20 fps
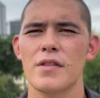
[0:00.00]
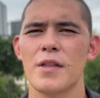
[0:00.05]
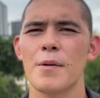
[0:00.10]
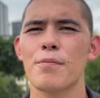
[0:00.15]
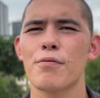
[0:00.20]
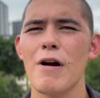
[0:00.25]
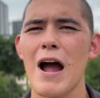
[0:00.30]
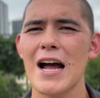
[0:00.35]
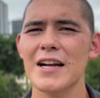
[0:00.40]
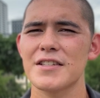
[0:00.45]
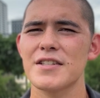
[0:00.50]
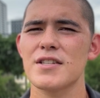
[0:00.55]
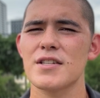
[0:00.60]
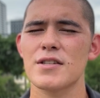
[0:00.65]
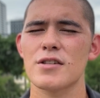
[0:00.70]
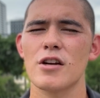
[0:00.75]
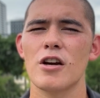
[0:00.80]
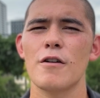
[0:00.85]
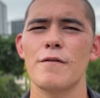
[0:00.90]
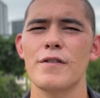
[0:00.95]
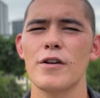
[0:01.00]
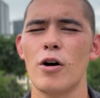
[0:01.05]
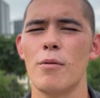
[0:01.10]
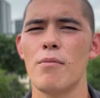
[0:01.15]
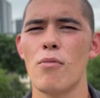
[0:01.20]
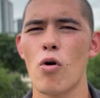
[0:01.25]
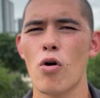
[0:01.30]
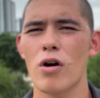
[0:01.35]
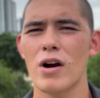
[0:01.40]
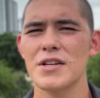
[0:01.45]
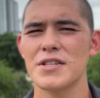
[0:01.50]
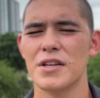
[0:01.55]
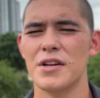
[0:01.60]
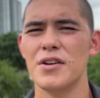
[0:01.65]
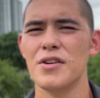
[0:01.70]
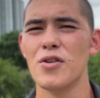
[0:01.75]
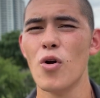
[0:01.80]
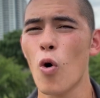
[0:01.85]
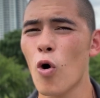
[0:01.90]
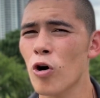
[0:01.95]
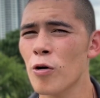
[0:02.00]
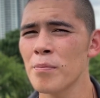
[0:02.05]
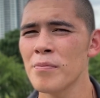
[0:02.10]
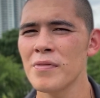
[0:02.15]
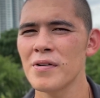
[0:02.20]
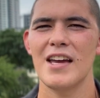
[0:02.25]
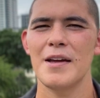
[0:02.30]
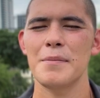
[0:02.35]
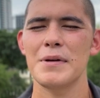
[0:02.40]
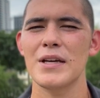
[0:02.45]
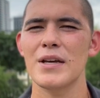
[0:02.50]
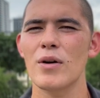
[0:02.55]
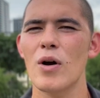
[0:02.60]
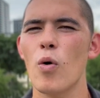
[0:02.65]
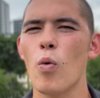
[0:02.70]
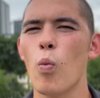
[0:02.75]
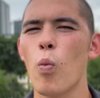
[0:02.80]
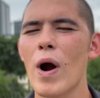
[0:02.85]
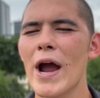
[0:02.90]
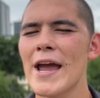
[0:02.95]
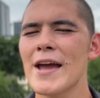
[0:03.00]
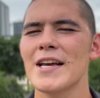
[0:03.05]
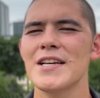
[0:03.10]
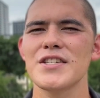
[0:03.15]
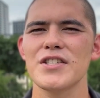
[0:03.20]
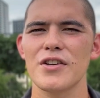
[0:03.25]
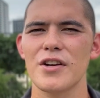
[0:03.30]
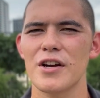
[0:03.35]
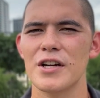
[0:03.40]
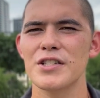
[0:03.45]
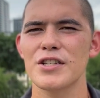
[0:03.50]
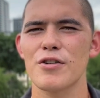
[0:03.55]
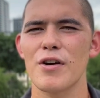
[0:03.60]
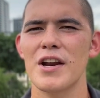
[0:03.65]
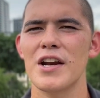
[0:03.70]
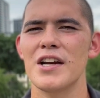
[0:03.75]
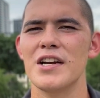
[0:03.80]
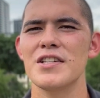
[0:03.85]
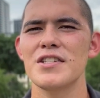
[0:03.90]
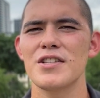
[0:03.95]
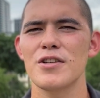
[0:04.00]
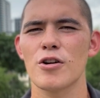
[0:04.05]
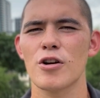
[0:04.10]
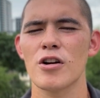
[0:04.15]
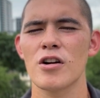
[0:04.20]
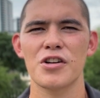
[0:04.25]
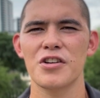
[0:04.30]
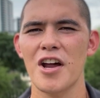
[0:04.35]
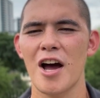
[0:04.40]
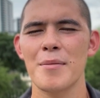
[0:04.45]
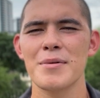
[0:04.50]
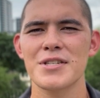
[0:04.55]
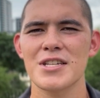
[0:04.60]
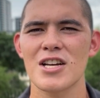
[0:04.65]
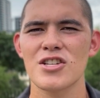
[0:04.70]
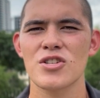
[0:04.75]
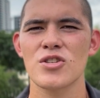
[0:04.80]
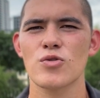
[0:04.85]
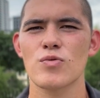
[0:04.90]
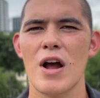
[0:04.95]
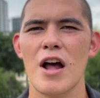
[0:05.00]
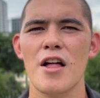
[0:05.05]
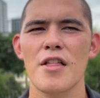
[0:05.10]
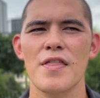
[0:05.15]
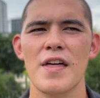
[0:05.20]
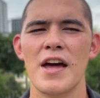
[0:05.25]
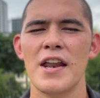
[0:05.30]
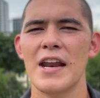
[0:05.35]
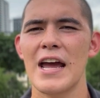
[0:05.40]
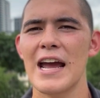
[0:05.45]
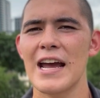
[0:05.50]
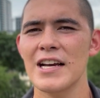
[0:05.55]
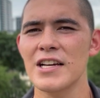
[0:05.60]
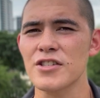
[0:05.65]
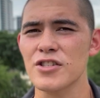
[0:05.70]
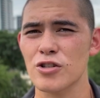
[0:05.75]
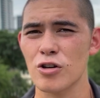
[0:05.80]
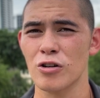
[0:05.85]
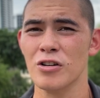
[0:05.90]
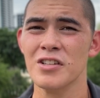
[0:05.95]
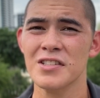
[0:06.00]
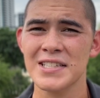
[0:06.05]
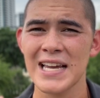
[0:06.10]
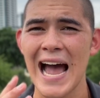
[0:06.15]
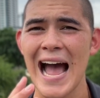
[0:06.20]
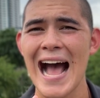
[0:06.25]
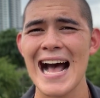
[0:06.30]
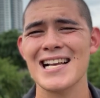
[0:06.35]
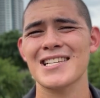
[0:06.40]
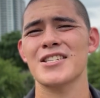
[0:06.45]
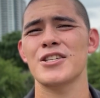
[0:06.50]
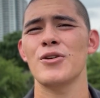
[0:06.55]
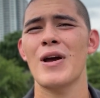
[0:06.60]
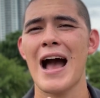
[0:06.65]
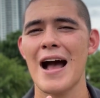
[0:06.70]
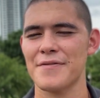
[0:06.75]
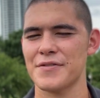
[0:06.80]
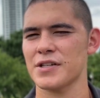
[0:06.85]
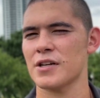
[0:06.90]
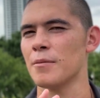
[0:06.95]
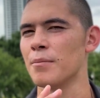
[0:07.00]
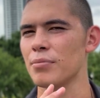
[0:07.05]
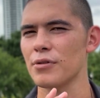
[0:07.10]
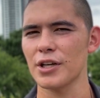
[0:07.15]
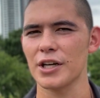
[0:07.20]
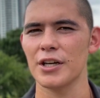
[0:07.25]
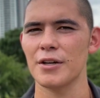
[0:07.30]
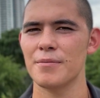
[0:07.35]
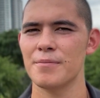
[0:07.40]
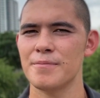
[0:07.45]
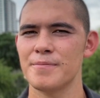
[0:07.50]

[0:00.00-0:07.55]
then practice is going to feel more as a norm and be way easier integrated into your Kendama sessions rather than a certain task you have to complete.